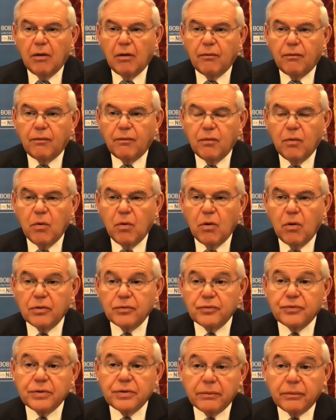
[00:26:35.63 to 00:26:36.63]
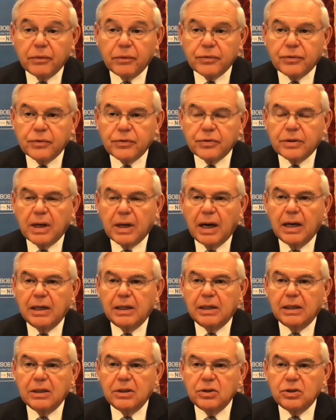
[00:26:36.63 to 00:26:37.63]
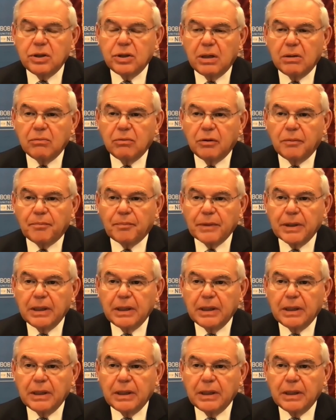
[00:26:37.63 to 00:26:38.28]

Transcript: for civil society in general.